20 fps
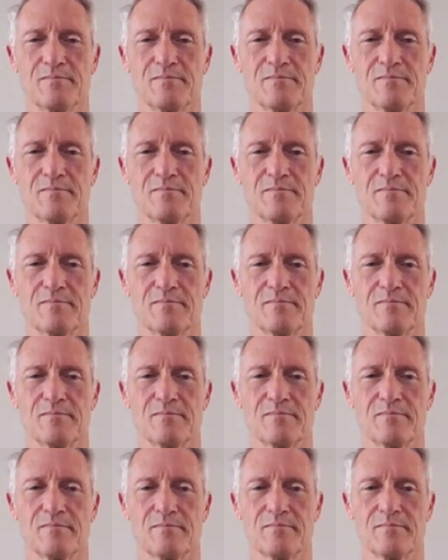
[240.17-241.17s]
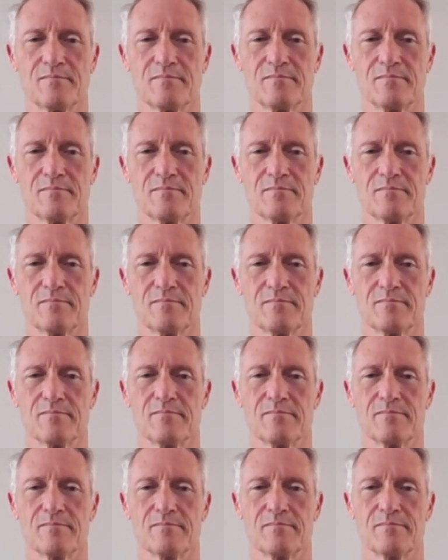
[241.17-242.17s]

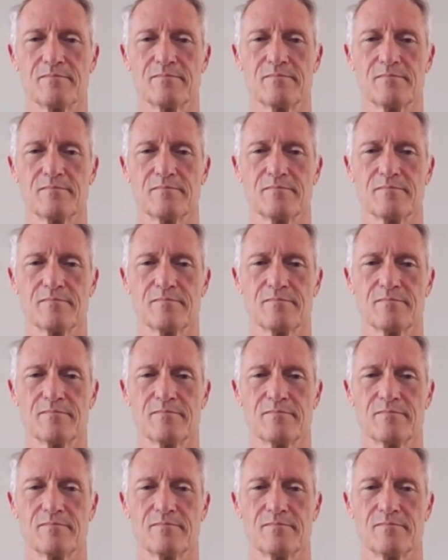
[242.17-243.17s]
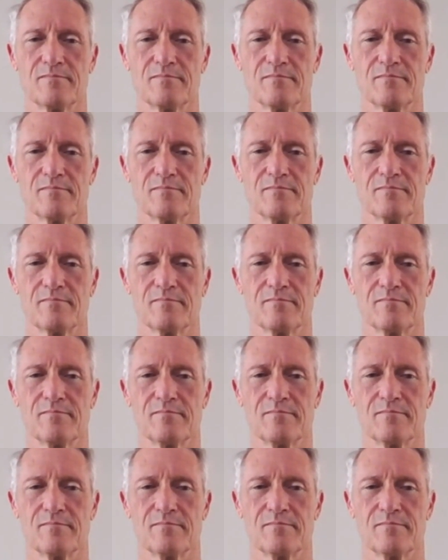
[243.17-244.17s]

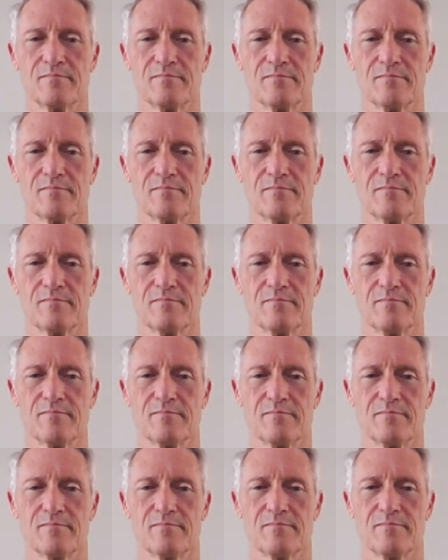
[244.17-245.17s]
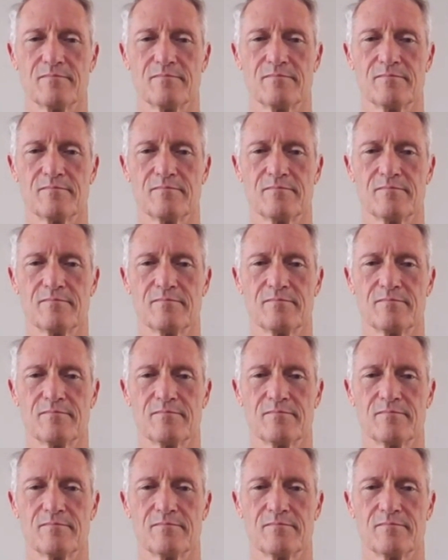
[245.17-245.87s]
The person shown says nothing.